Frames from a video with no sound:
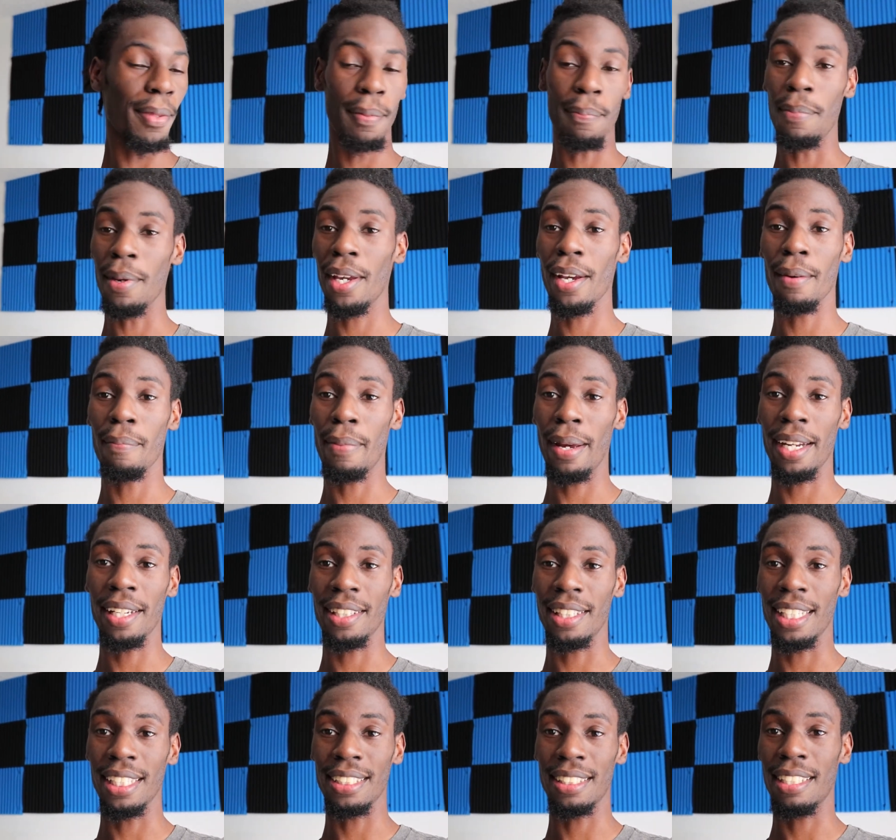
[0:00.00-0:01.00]
Bigger and better
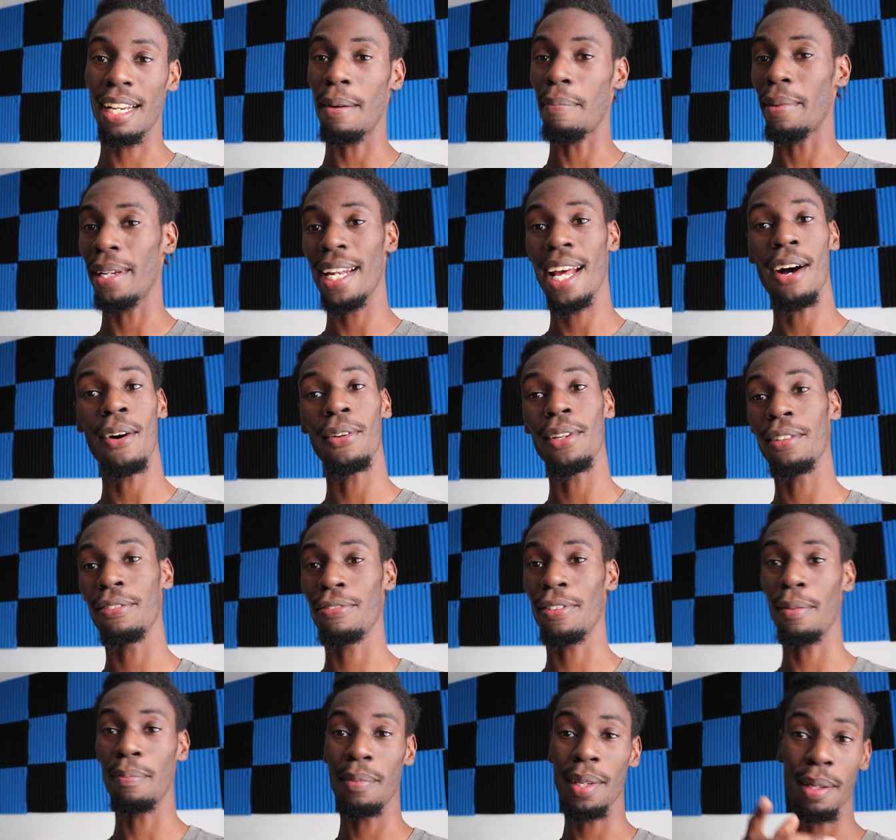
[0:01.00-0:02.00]
things coming, not only
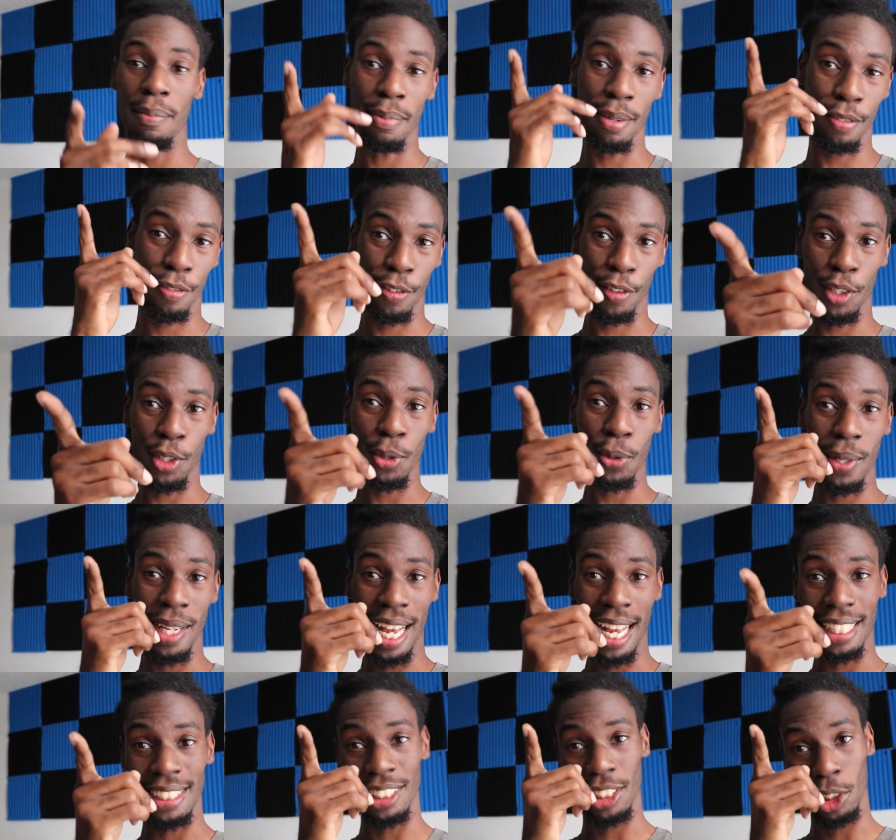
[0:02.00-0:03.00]
for me but for you
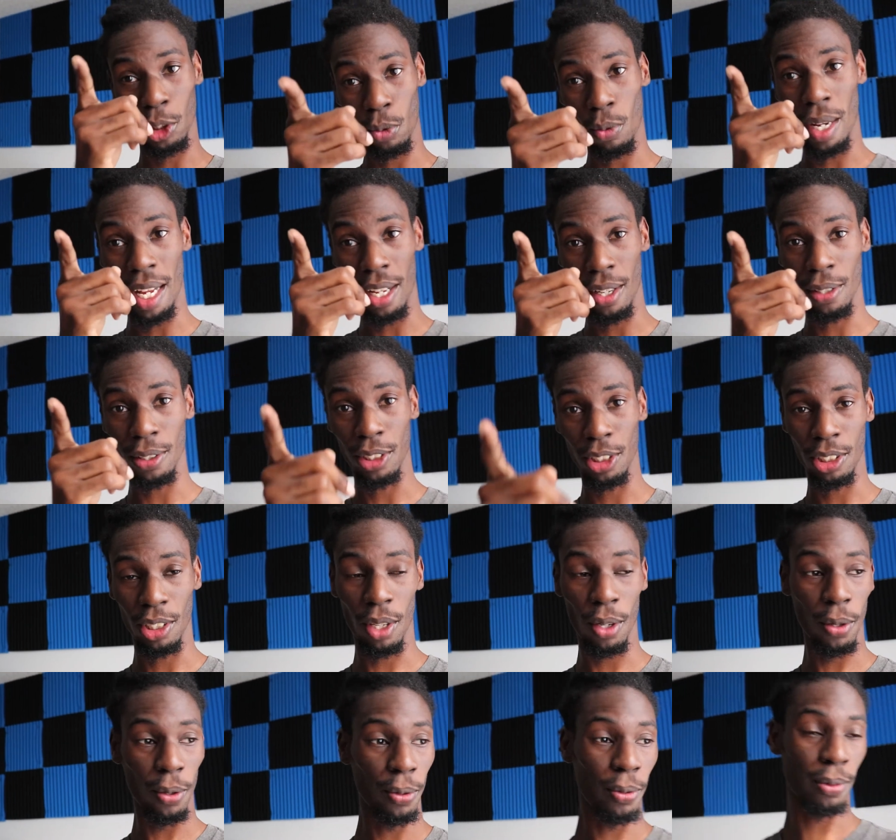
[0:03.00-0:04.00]
guys as well.
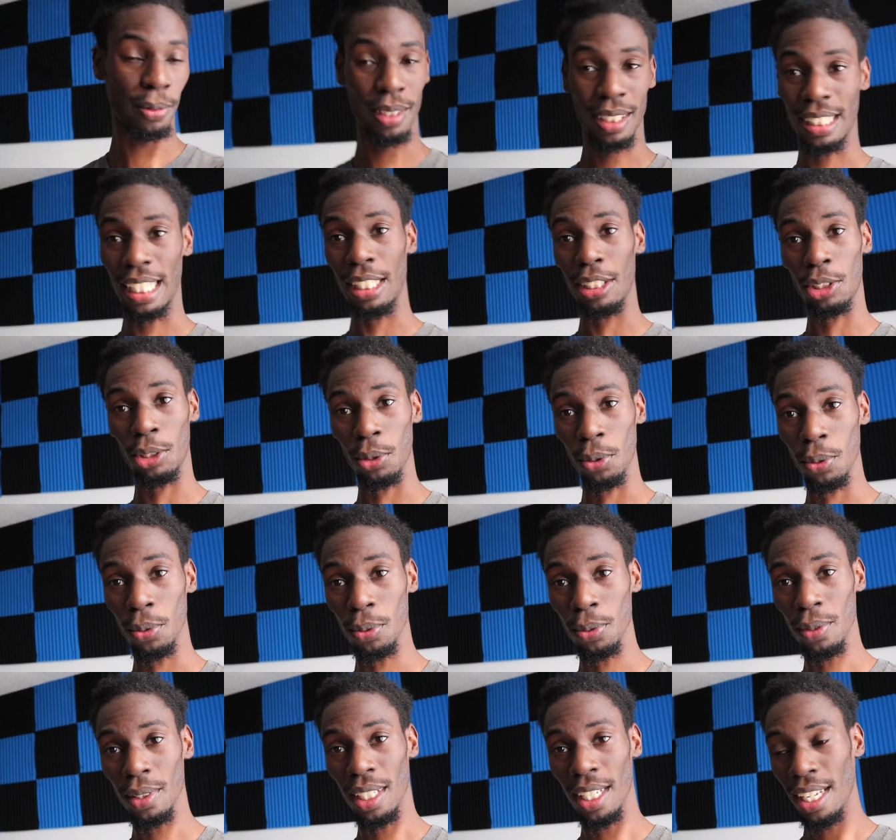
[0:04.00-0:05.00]
So stay
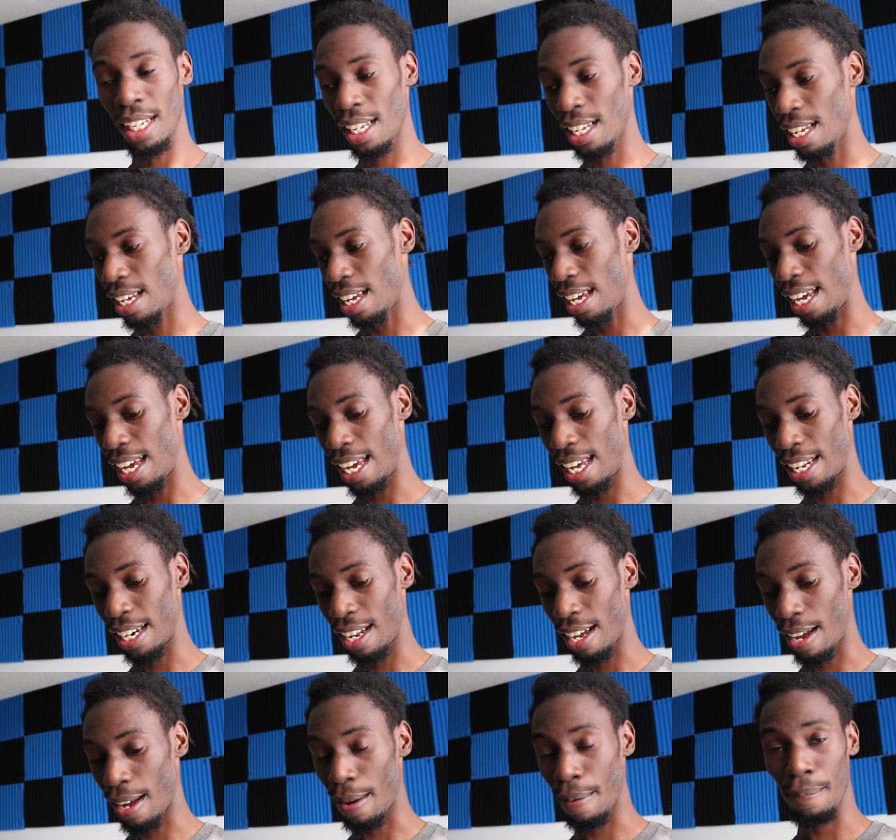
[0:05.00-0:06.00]
tuned, and
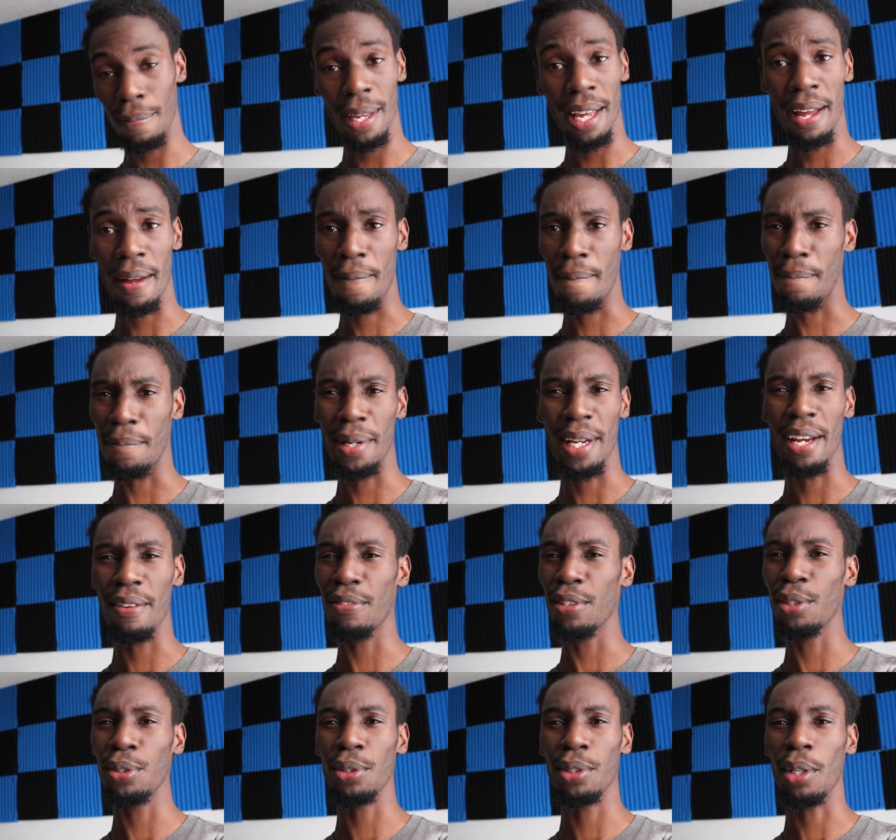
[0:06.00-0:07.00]
yeah,
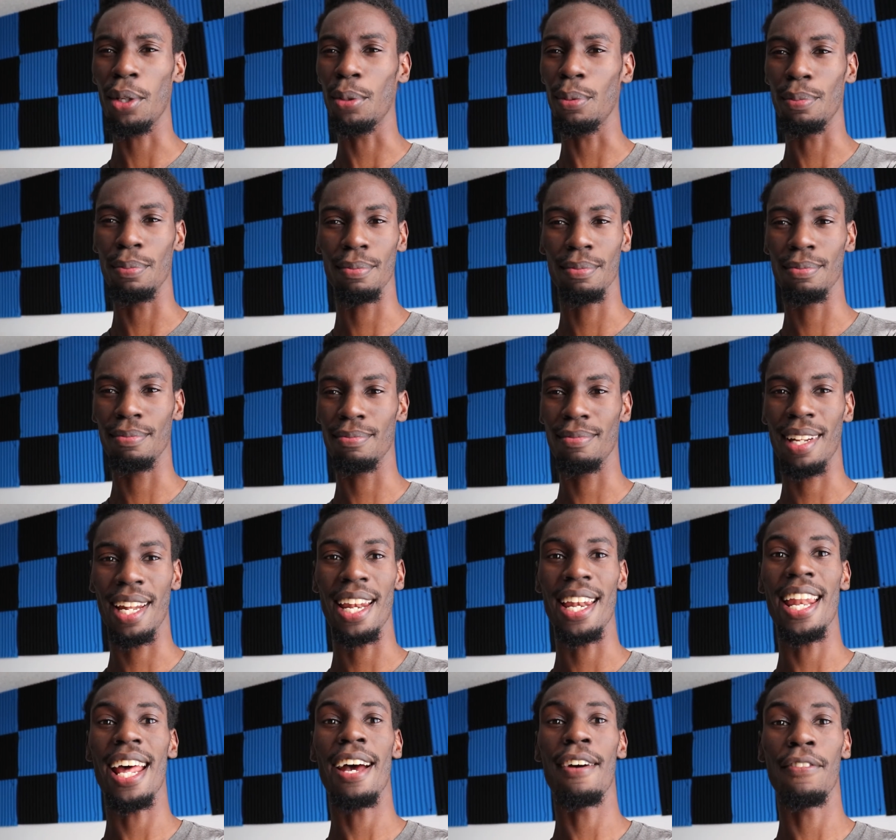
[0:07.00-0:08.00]
never lose hope.
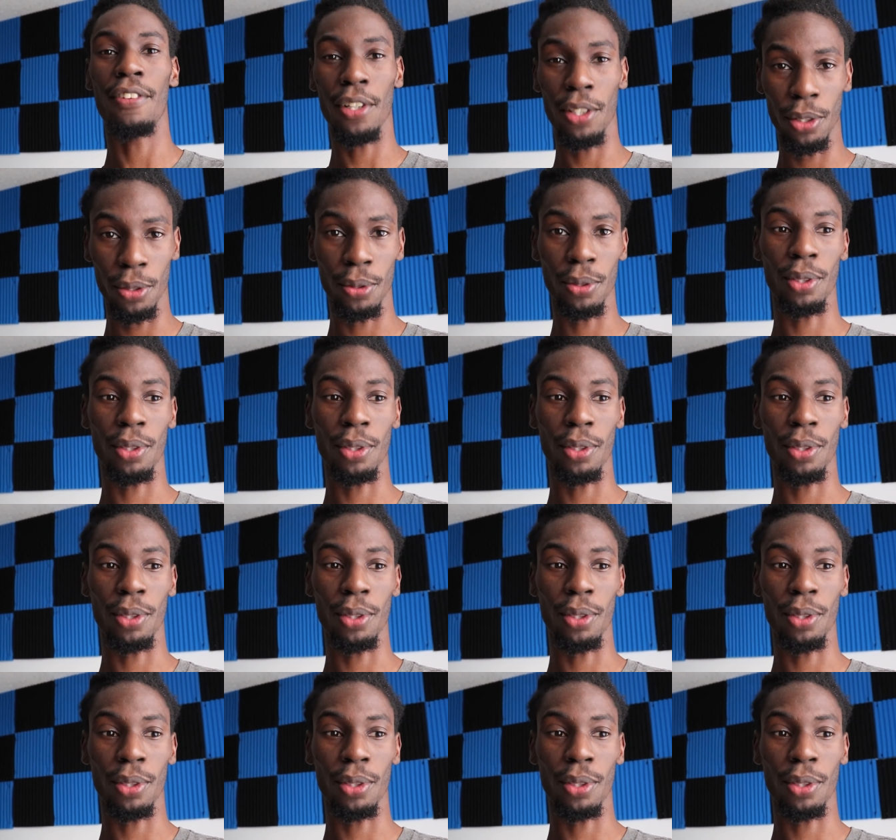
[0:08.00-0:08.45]
Never lose